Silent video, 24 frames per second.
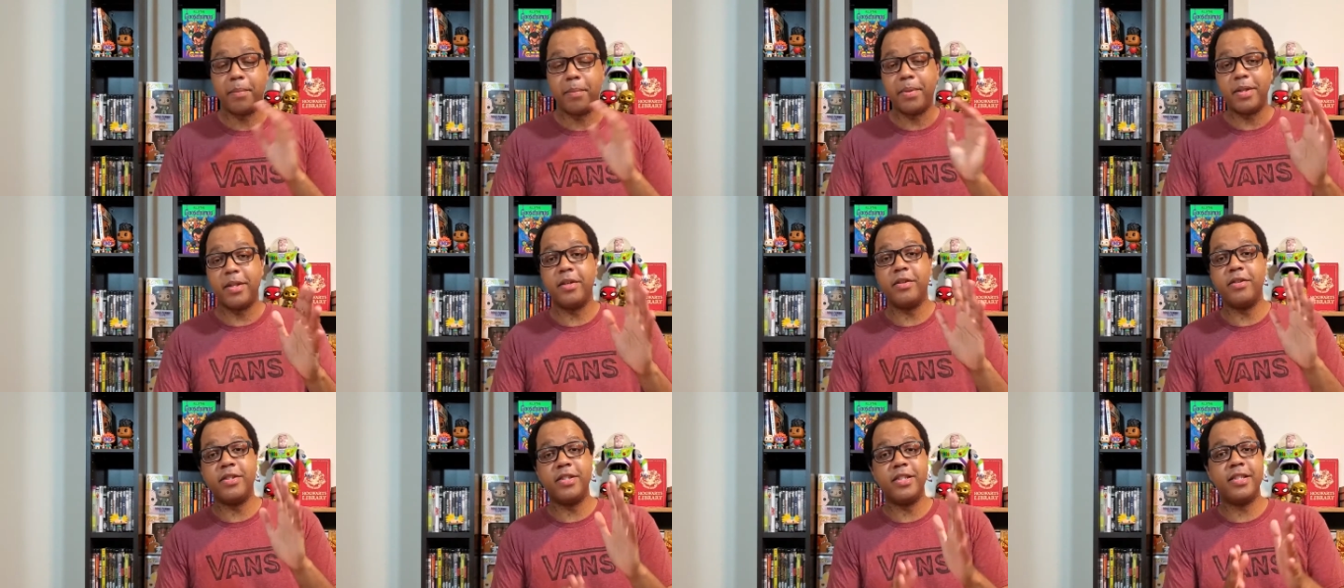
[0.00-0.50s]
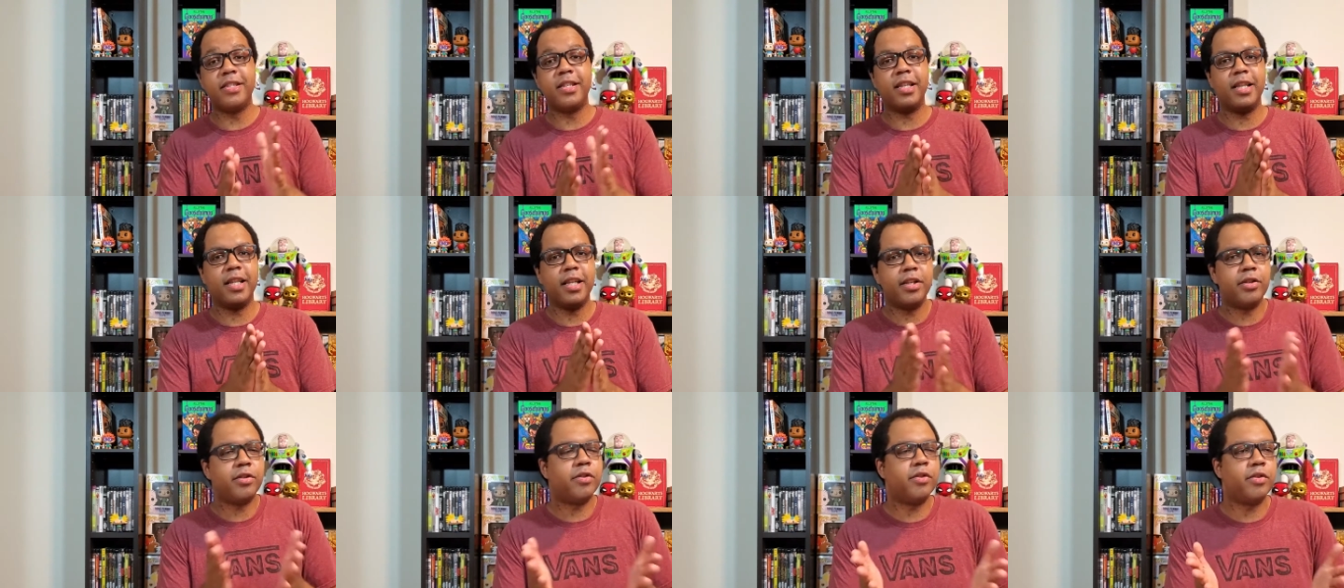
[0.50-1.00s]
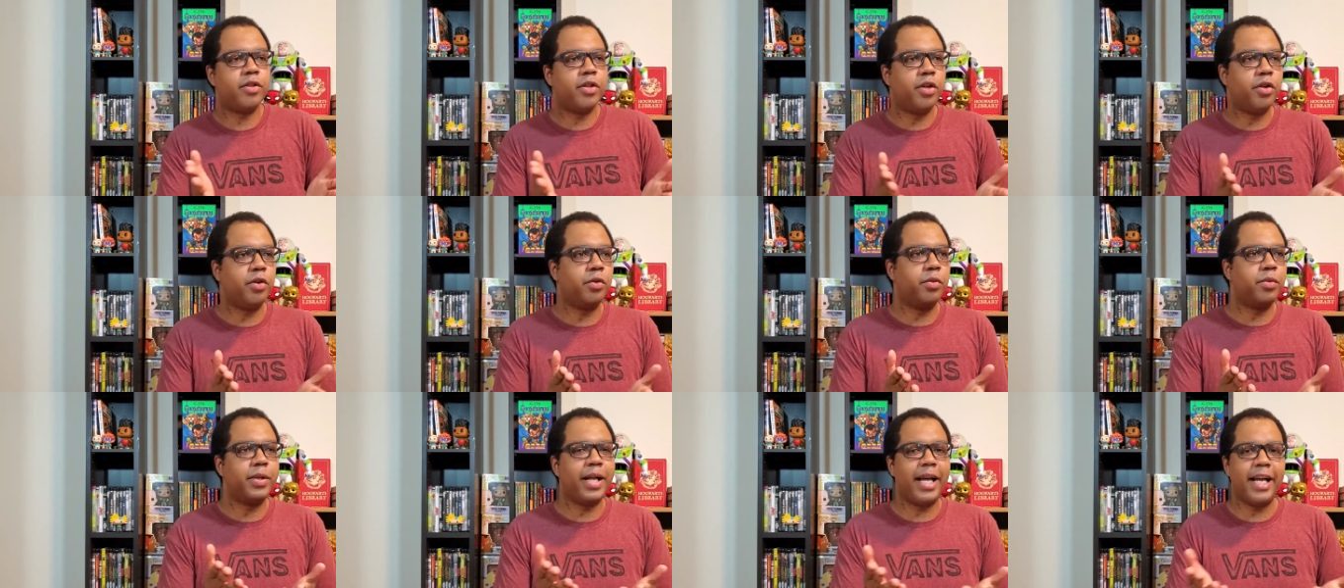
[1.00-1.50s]
but there's this little
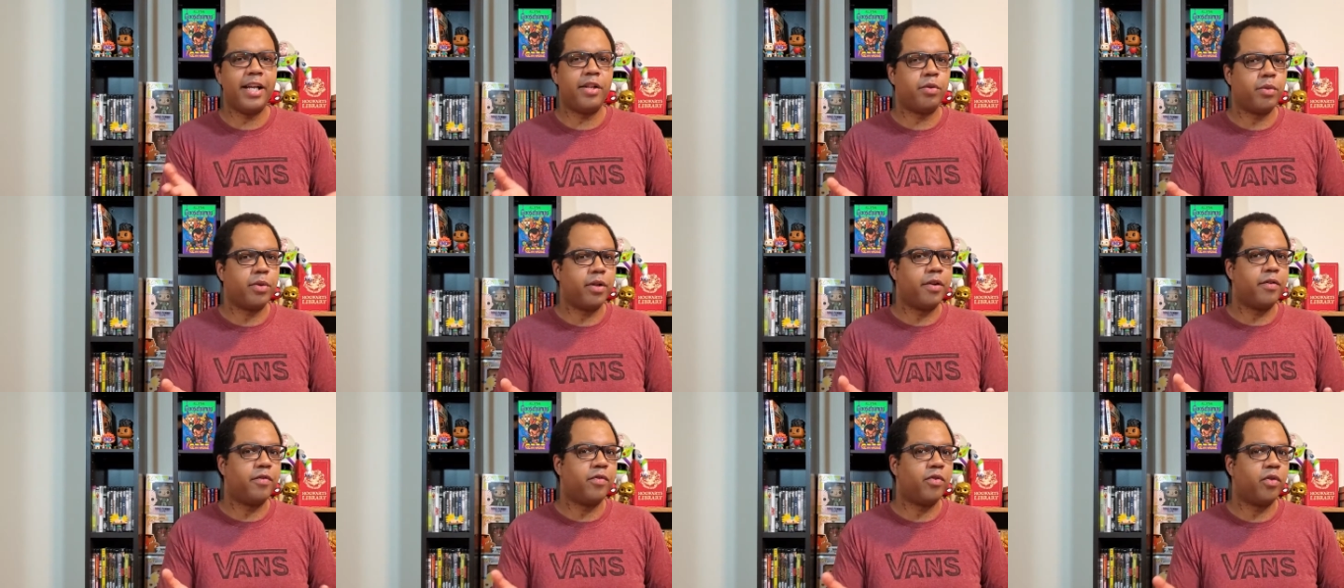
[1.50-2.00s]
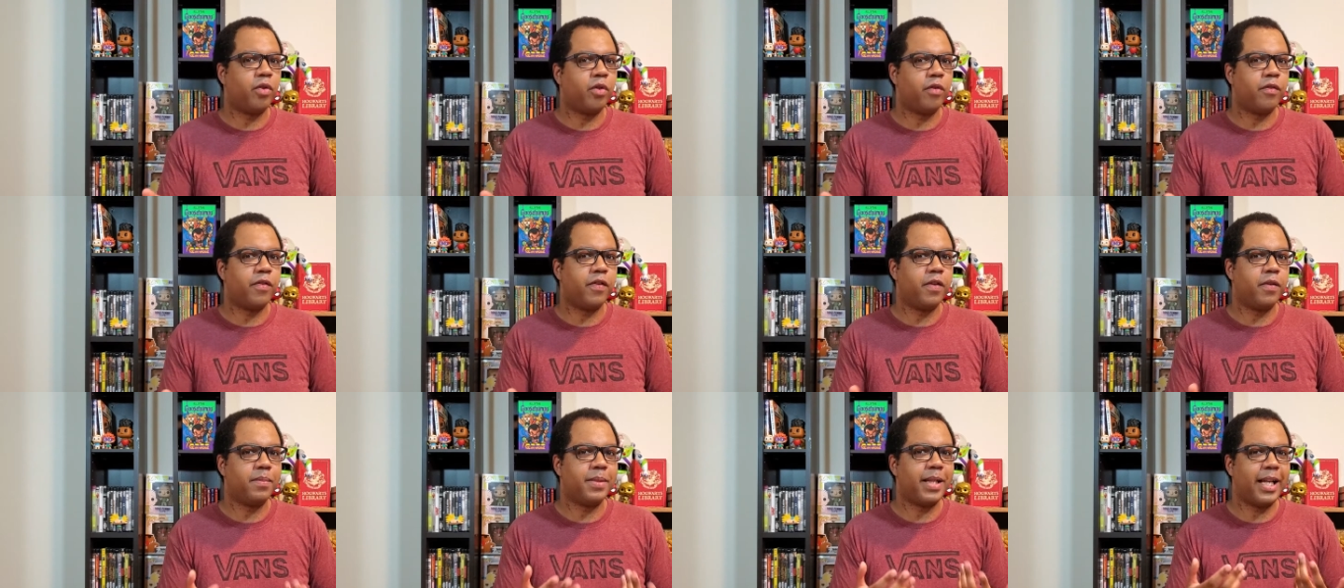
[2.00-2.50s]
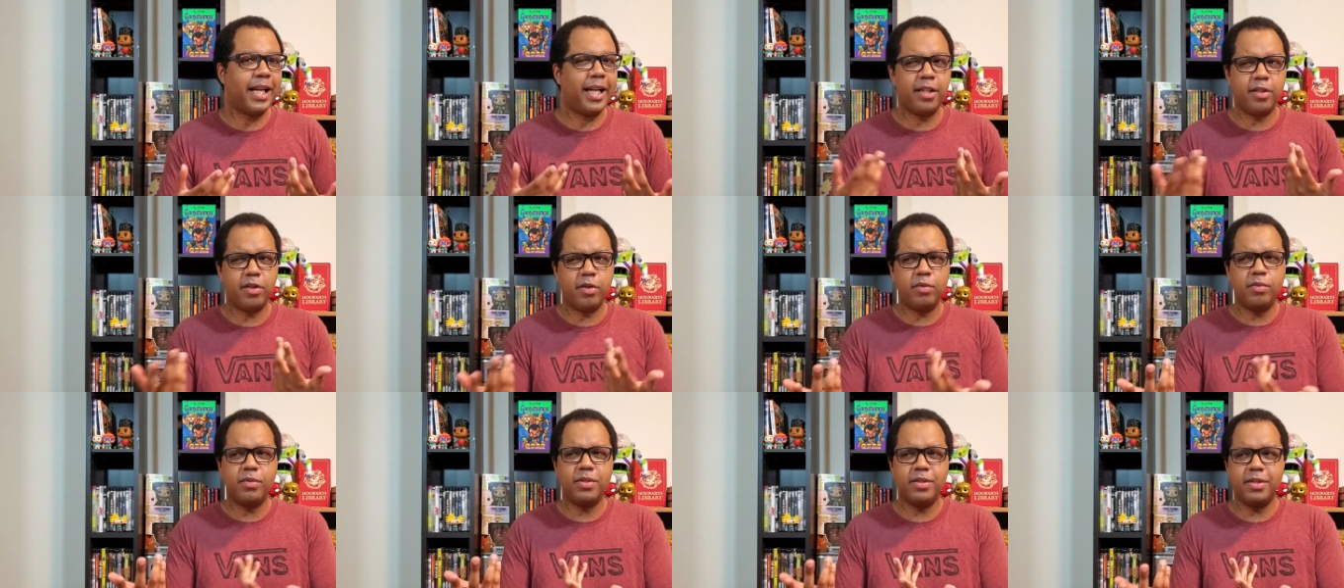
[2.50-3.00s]
known A24 film that I
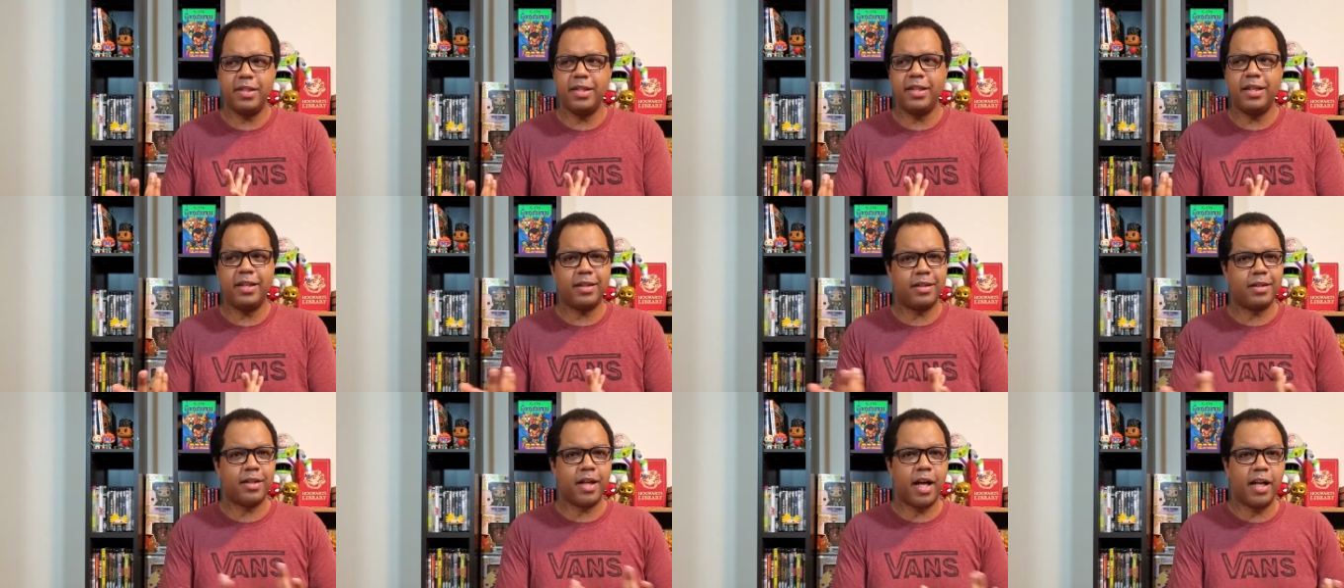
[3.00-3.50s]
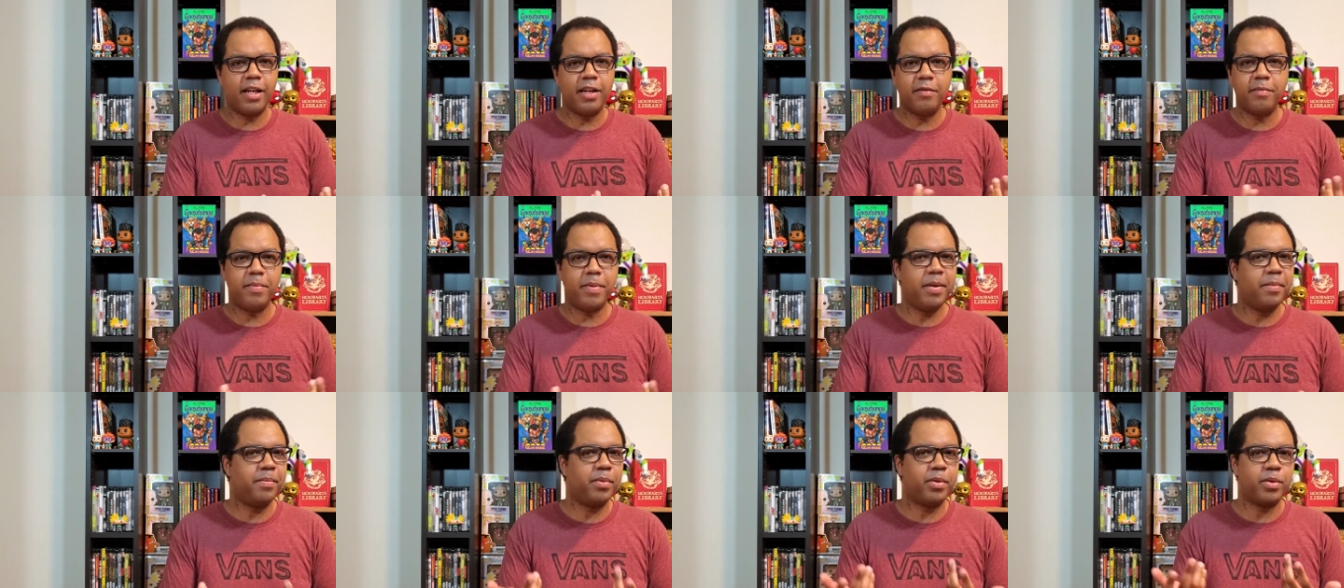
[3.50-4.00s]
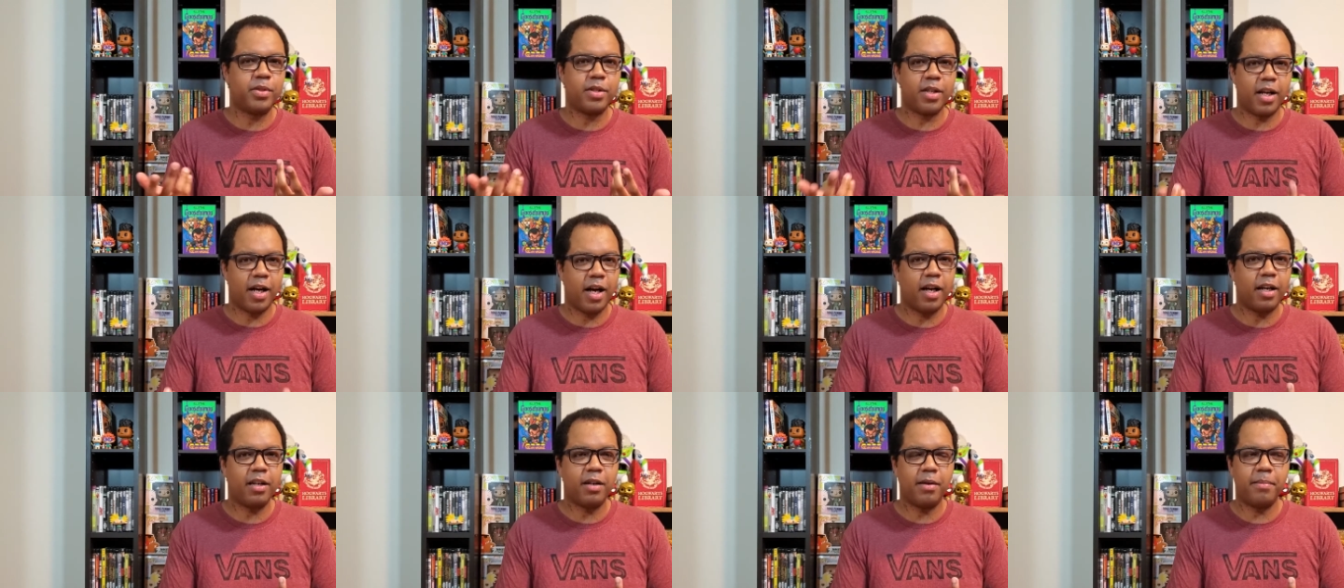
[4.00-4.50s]
don't see a lot of people
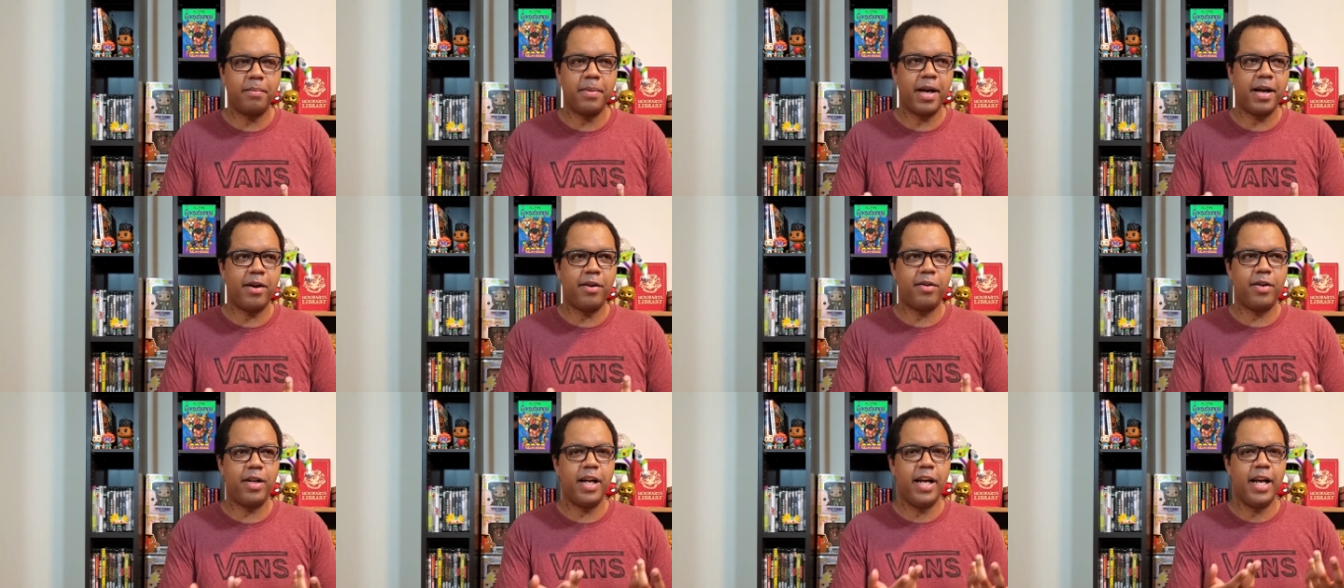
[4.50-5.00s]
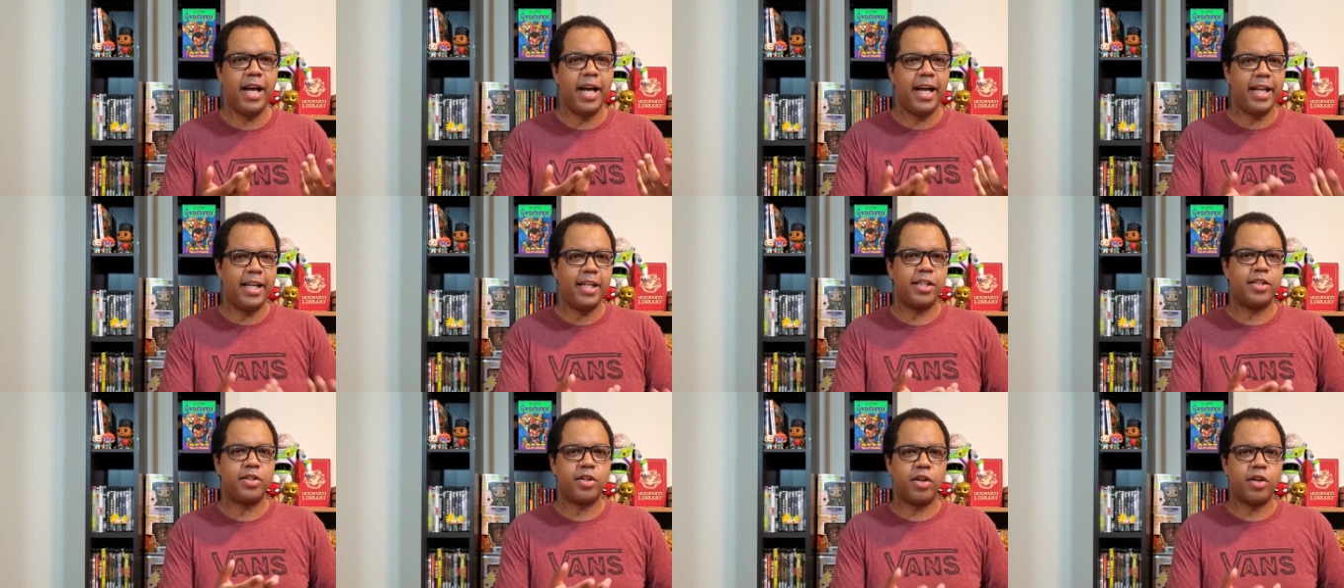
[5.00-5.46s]
talk about, and it's